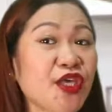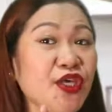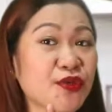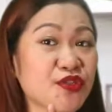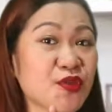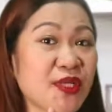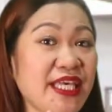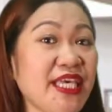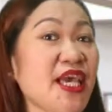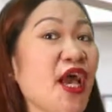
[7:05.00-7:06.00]

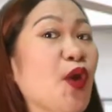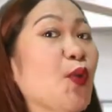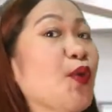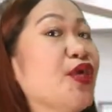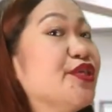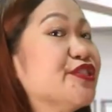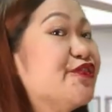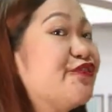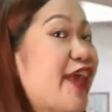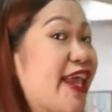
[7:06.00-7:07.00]
Usually, we
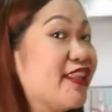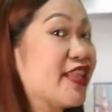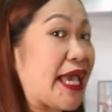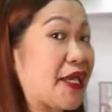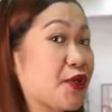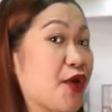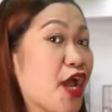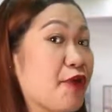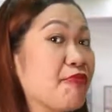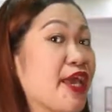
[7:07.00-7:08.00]
use Venn
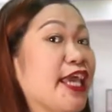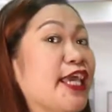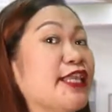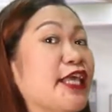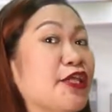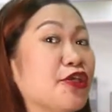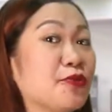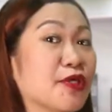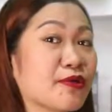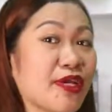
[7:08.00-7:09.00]
diagram in
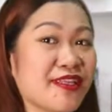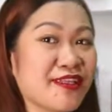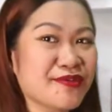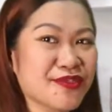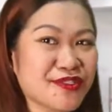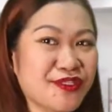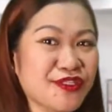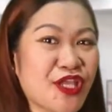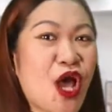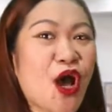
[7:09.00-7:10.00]
enumerating the
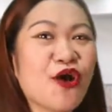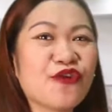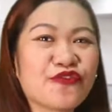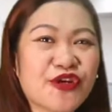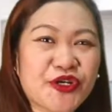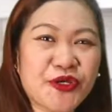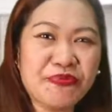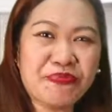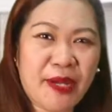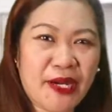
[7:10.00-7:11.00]
result over
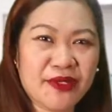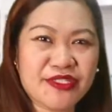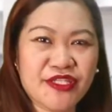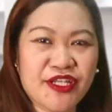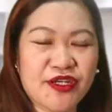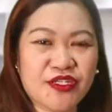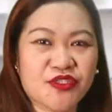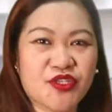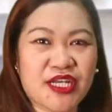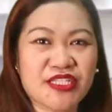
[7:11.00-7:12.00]
comparison and
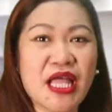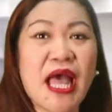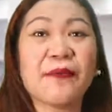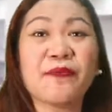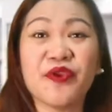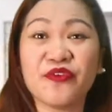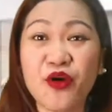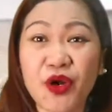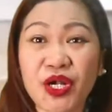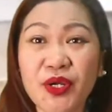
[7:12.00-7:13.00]
contrast
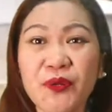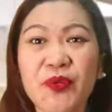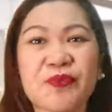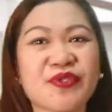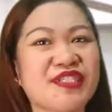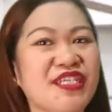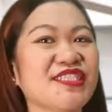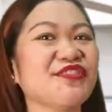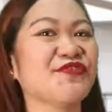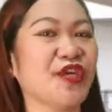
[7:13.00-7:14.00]
before we
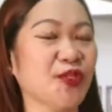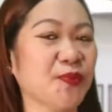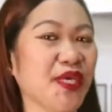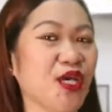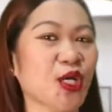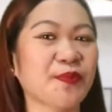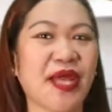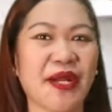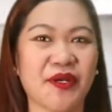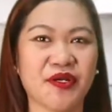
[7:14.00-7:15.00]
proceed developing our
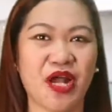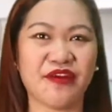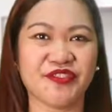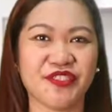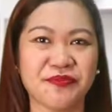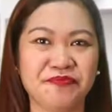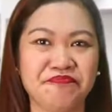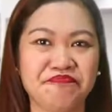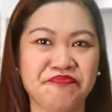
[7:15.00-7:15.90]
paragraphs.